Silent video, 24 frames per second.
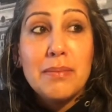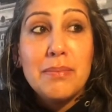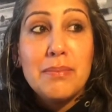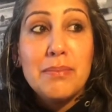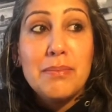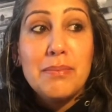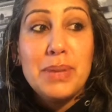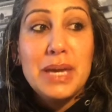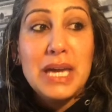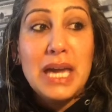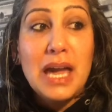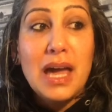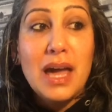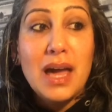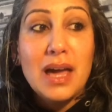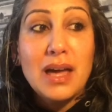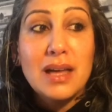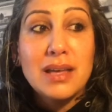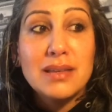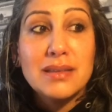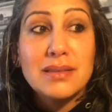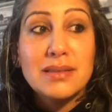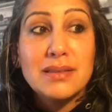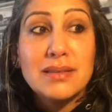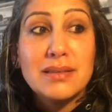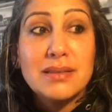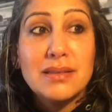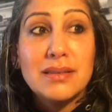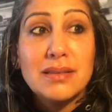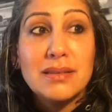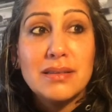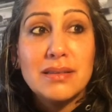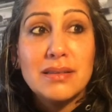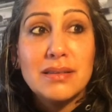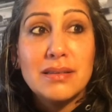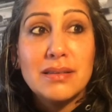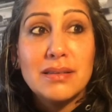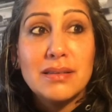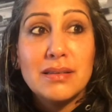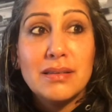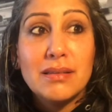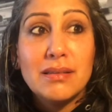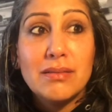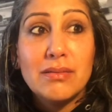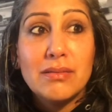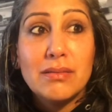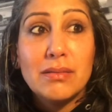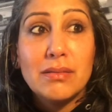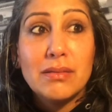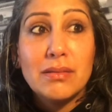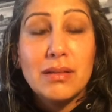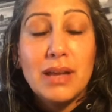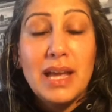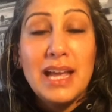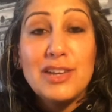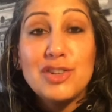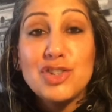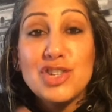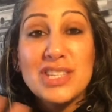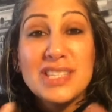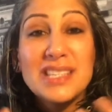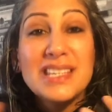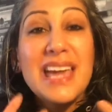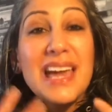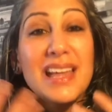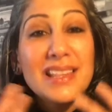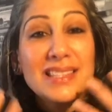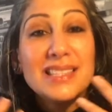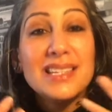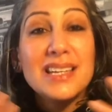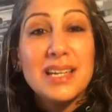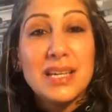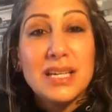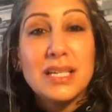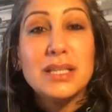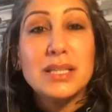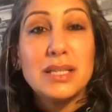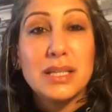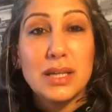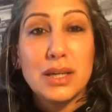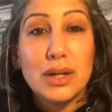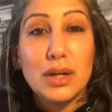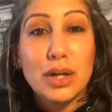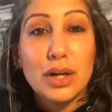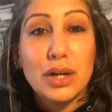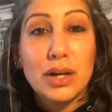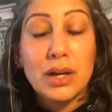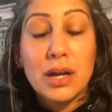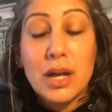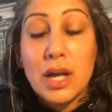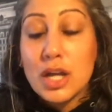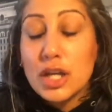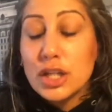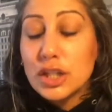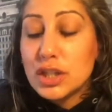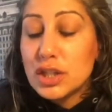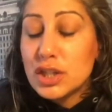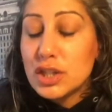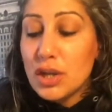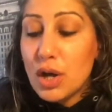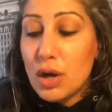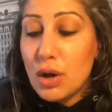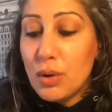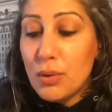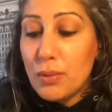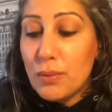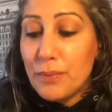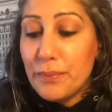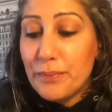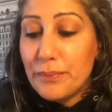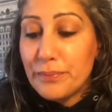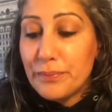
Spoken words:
because it just gets easier. So